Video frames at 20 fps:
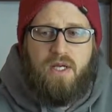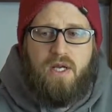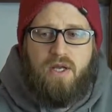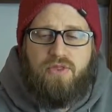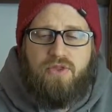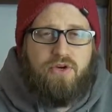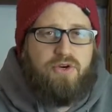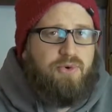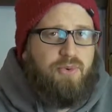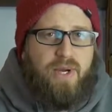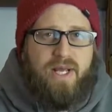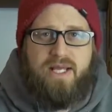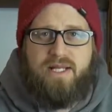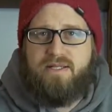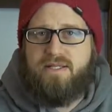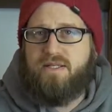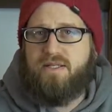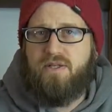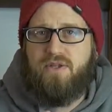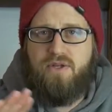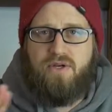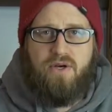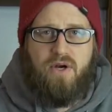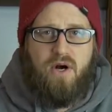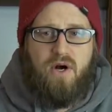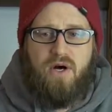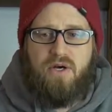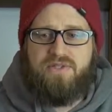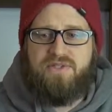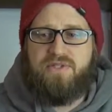They're great, they're
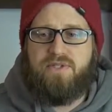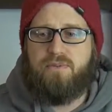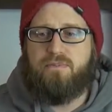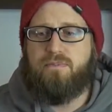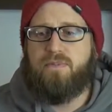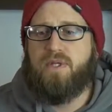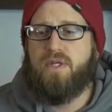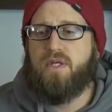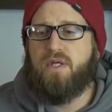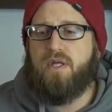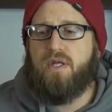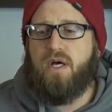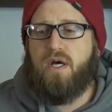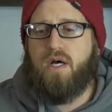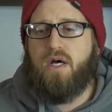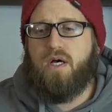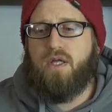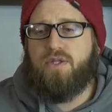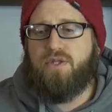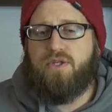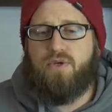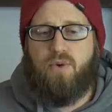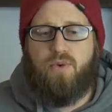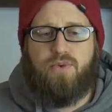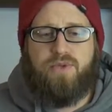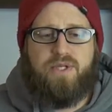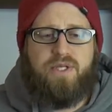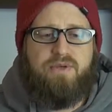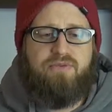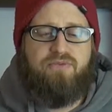awesome. The
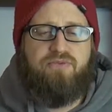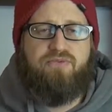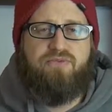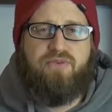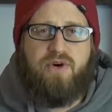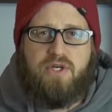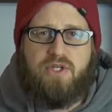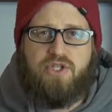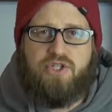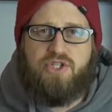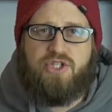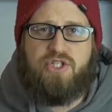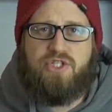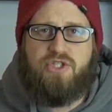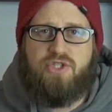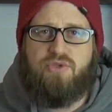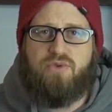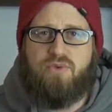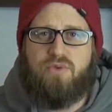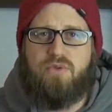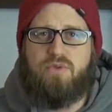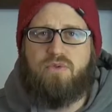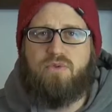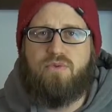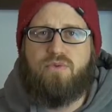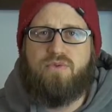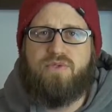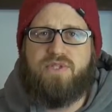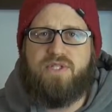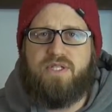only function you
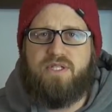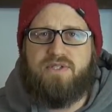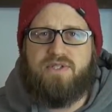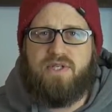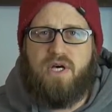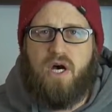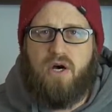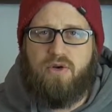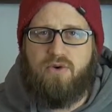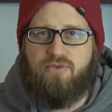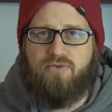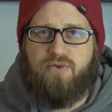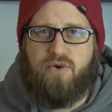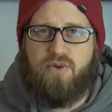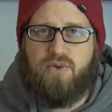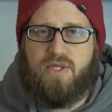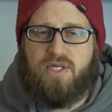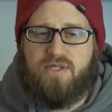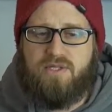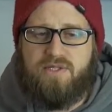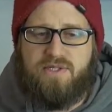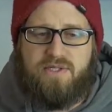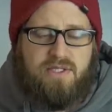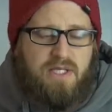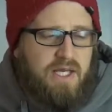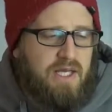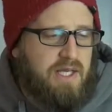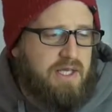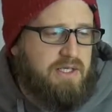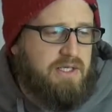lose is autofocus,
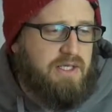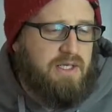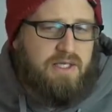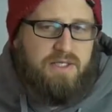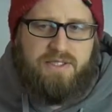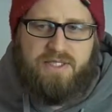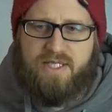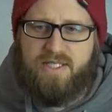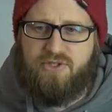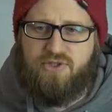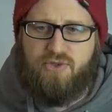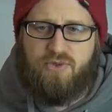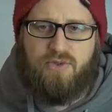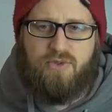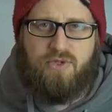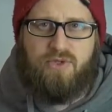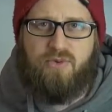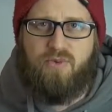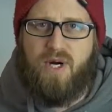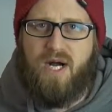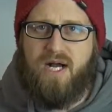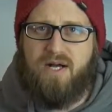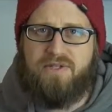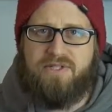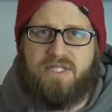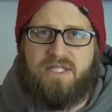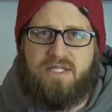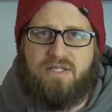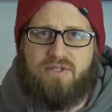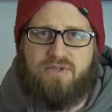and it takes you a little while
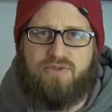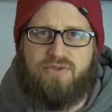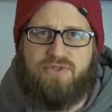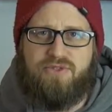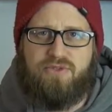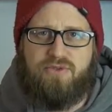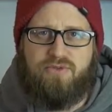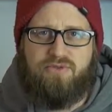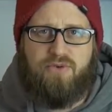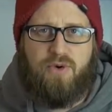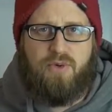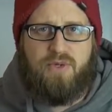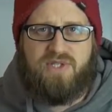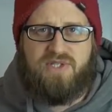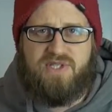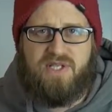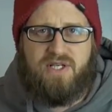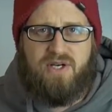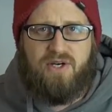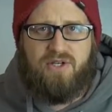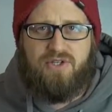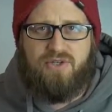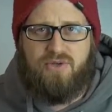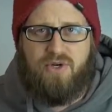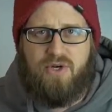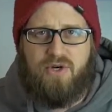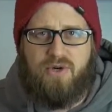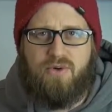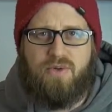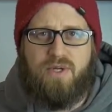to get used to focusing on your
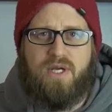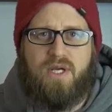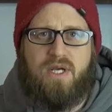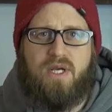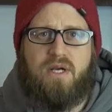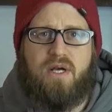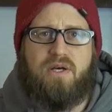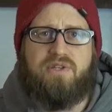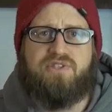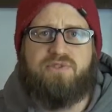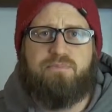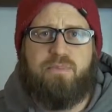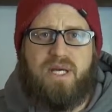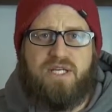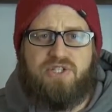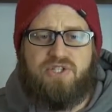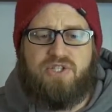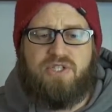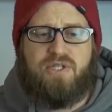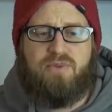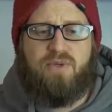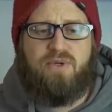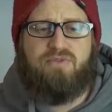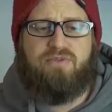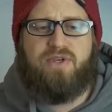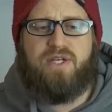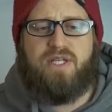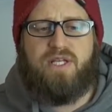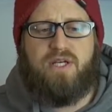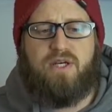own, especially with
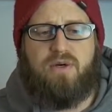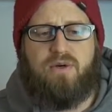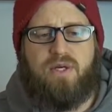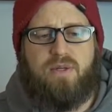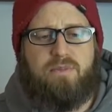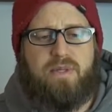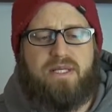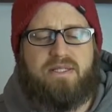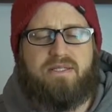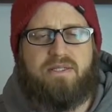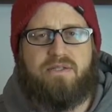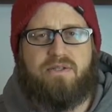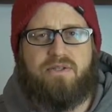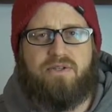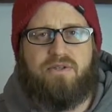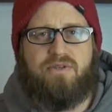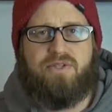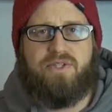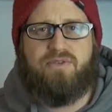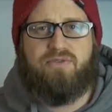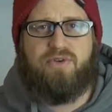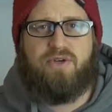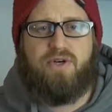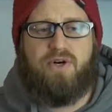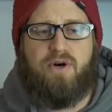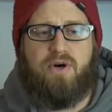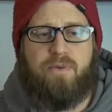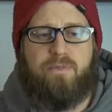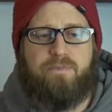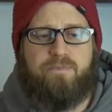video, and it makes it a little
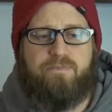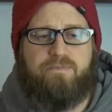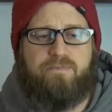difficult.